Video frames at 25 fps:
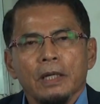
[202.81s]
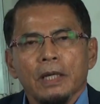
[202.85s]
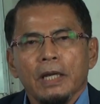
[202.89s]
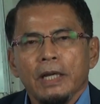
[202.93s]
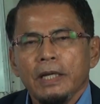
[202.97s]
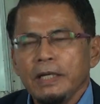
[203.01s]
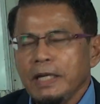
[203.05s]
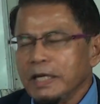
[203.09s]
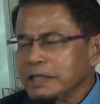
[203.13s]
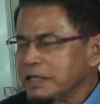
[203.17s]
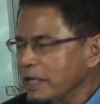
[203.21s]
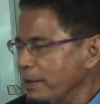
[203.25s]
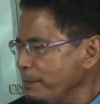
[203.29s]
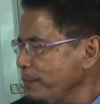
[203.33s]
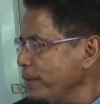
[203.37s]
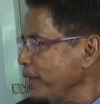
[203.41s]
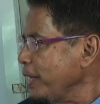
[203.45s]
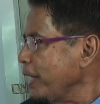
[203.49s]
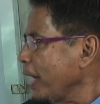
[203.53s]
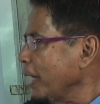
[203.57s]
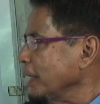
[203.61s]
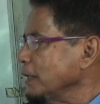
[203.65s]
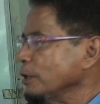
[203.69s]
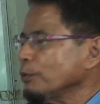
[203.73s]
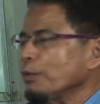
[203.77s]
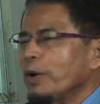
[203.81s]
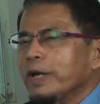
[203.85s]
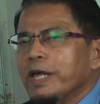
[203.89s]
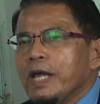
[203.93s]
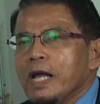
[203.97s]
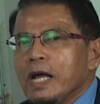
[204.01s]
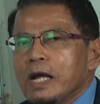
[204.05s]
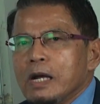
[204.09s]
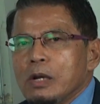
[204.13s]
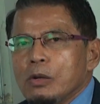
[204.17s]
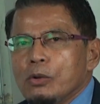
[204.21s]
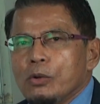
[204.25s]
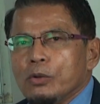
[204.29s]
It doesn't mean that it's
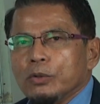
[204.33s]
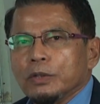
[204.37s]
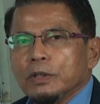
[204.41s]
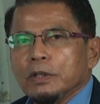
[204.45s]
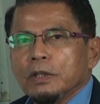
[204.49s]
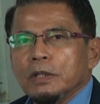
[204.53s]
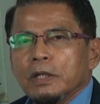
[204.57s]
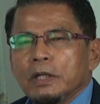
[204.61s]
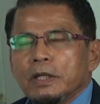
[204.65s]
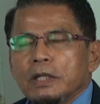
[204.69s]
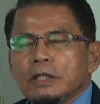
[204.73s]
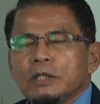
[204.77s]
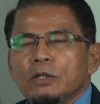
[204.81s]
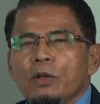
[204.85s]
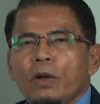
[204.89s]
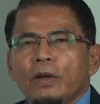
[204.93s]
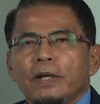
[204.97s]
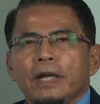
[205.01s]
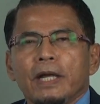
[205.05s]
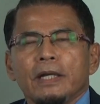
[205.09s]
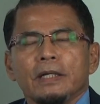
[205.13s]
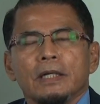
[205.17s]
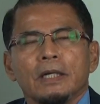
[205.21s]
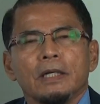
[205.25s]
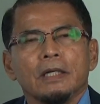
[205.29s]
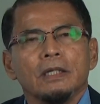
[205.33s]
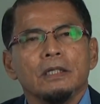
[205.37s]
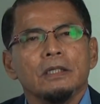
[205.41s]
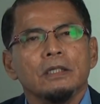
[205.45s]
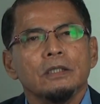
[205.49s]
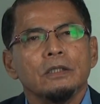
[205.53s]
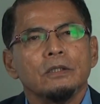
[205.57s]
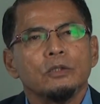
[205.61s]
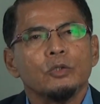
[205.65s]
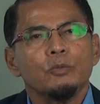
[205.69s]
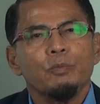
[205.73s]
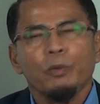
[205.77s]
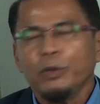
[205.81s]
working alone. It's not that
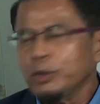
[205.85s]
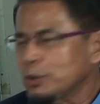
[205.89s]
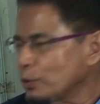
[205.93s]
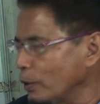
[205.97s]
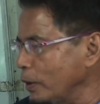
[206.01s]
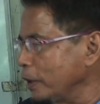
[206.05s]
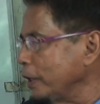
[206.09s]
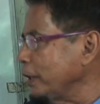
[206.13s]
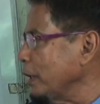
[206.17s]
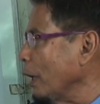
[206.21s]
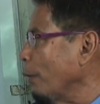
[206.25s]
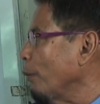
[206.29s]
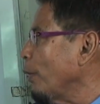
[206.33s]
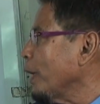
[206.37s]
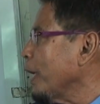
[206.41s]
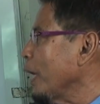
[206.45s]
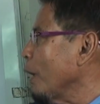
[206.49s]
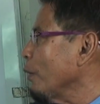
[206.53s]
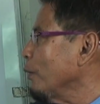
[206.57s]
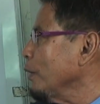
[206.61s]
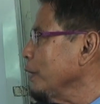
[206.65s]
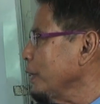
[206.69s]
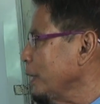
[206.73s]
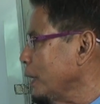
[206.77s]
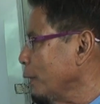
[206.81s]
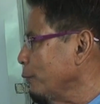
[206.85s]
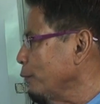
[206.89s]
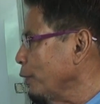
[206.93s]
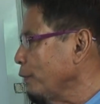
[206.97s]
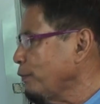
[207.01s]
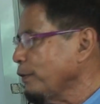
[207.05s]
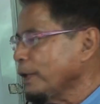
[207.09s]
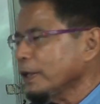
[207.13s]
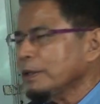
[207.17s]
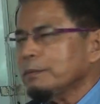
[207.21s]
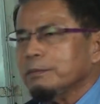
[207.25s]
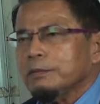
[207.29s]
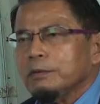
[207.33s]
spiritually you're working only
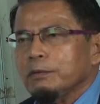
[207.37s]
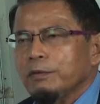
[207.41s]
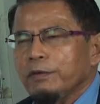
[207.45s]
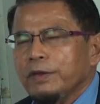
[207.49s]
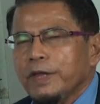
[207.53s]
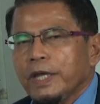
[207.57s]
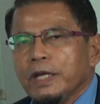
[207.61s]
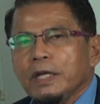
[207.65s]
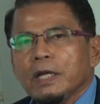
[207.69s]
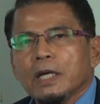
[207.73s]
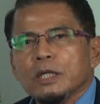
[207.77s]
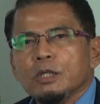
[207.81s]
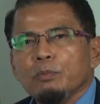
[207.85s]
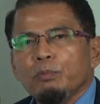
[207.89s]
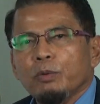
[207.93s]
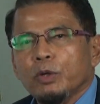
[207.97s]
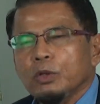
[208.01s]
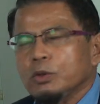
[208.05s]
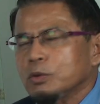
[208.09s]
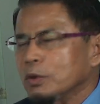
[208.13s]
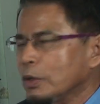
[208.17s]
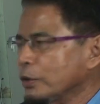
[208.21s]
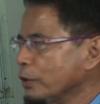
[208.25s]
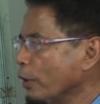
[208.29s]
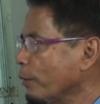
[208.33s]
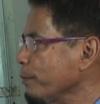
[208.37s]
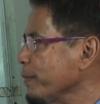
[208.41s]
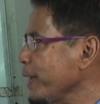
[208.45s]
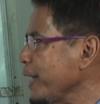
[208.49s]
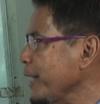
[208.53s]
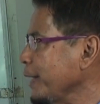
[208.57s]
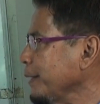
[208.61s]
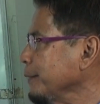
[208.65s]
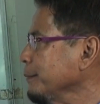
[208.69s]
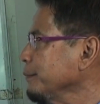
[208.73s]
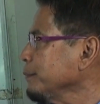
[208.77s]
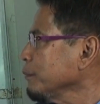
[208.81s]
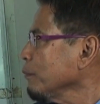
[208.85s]
within the spiritual
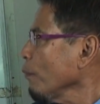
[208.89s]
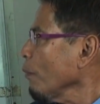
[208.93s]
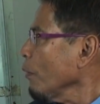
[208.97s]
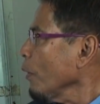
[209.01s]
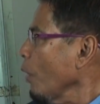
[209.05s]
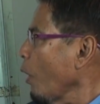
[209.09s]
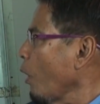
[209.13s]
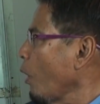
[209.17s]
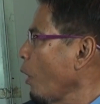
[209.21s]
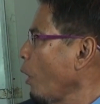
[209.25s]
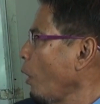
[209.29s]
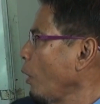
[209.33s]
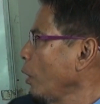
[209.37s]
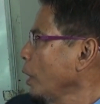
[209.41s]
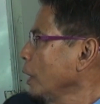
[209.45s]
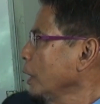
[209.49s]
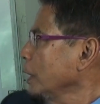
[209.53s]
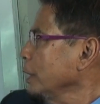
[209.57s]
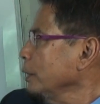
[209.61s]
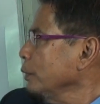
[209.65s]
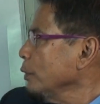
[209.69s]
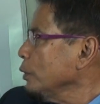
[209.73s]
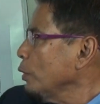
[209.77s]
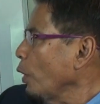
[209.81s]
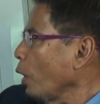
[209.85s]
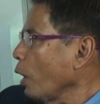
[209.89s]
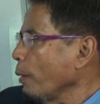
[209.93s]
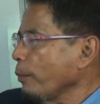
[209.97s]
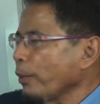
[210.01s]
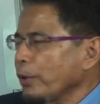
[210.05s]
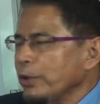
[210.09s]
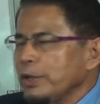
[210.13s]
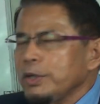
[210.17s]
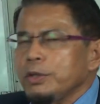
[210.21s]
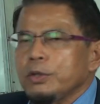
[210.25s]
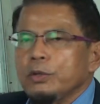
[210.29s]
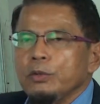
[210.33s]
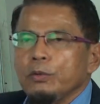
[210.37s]
domain. Or you talk about
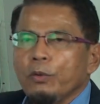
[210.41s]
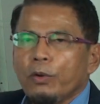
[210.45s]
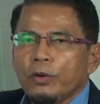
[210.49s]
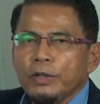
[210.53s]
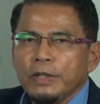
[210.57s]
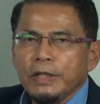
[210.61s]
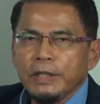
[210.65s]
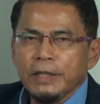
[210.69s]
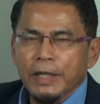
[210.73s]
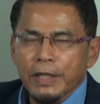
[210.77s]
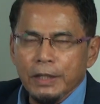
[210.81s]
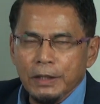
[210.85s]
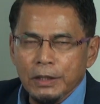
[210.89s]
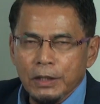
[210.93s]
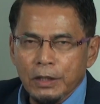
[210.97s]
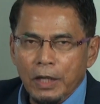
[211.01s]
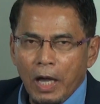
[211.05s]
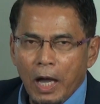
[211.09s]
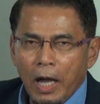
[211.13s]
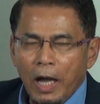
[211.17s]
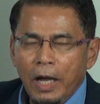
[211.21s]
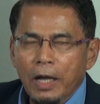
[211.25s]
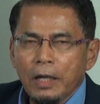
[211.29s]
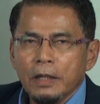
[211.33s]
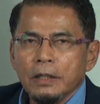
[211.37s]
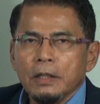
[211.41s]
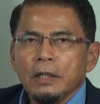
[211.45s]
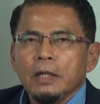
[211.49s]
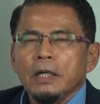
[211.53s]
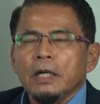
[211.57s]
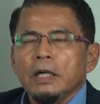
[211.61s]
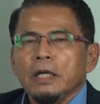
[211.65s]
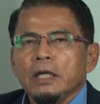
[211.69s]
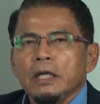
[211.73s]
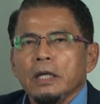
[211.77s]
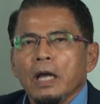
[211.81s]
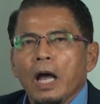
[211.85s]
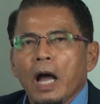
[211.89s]
EQ only the
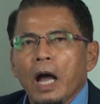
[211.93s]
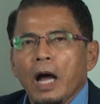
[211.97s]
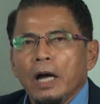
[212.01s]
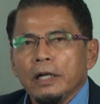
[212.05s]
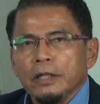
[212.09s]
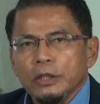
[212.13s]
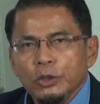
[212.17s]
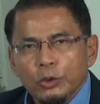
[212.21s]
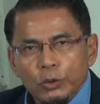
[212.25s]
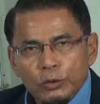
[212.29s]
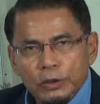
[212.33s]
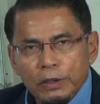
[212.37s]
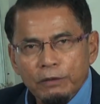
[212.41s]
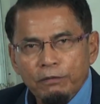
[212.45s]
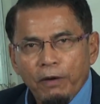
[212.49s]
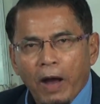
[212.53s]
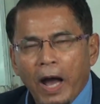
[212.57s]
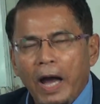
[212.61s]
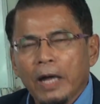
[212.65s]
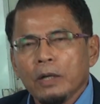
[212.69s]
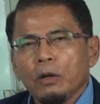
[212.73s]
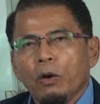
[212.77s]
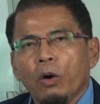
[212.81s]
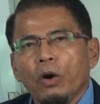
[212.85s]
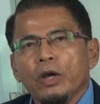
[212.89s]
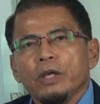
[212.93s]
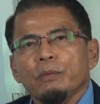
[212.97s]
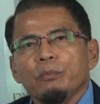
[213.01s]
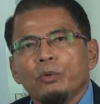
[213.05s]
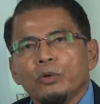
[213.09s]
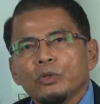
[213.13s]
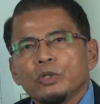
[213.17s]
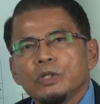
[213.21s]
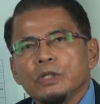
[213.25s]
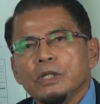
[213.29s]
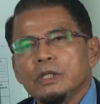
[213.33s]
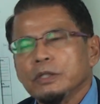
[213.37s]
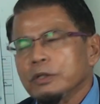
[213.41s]
intuitive heart or
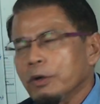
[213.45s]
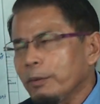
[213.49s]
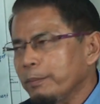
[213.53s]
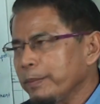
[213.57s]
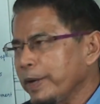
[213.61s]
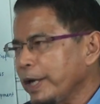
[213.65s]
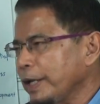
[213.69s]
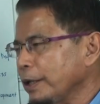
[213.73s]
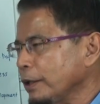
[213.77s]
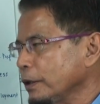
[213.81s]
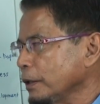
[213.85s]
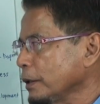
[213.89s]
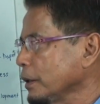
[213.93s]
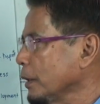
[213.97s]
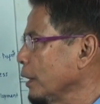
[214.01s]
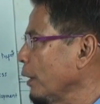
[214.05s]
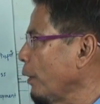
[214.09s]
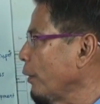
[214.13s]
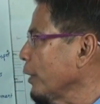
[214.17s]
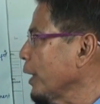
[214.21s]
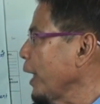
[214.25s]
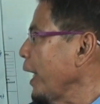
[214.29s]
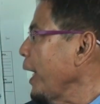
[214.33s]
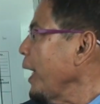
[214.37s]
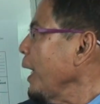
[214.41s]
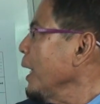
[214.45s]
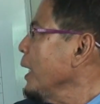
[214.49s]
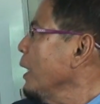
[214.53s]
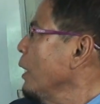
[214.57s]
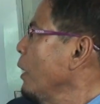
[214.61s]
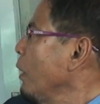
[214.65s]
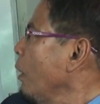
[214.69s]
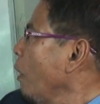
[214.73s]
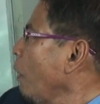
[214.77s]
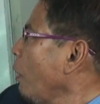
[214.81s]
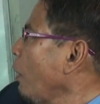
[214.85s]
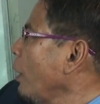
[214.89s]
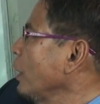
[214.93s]
emotional domain. Okay?
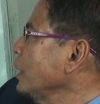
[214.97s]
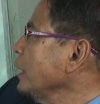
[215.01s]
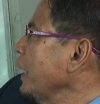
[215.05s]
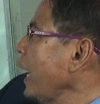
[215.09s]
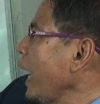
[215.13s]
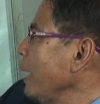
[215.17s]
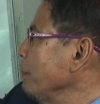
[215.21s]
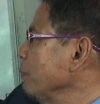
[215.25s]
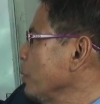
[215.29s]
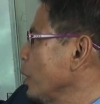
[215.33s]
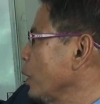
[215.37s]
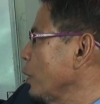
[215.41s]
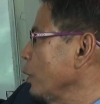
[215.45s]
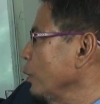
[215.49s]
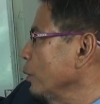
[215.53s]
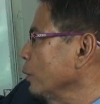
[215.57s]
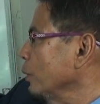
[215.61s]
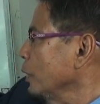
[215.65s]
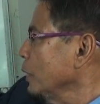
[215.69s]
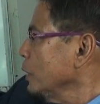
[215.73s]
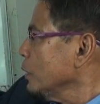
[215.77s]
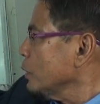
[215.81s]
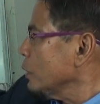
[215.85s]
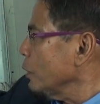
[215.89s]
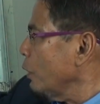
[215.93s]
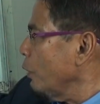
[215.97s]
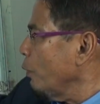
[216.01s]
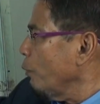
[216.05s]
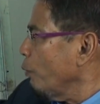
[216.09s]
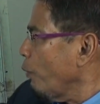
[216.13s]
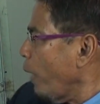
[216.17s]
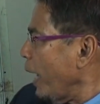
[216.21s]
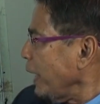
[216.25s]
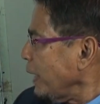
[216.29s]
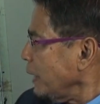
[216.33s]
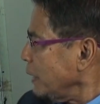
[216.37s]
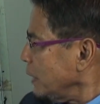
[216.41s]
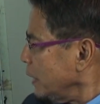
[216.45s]
Or the MQ. So
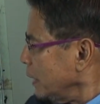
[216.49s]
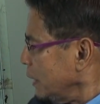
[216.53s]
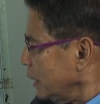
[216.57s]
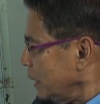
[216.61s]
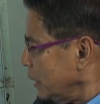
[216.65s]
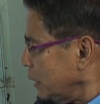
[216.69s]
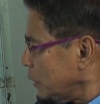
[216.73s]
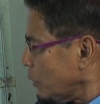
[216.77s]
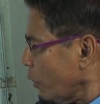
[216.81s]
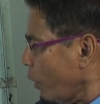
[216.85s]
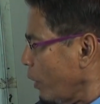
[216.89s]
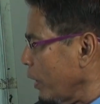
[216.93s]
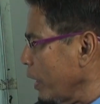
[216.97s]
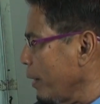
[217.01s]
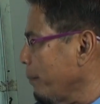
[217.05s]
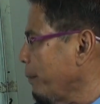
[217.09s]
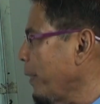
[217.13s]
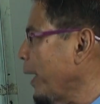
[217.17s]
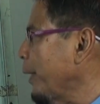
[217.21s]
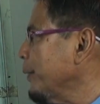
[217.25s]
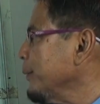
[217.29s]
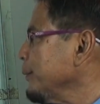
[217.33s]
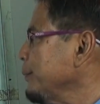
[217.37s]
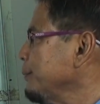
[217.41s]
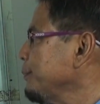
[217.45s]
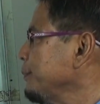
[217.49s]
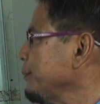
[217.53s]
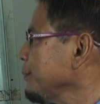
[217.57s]
what it is all about?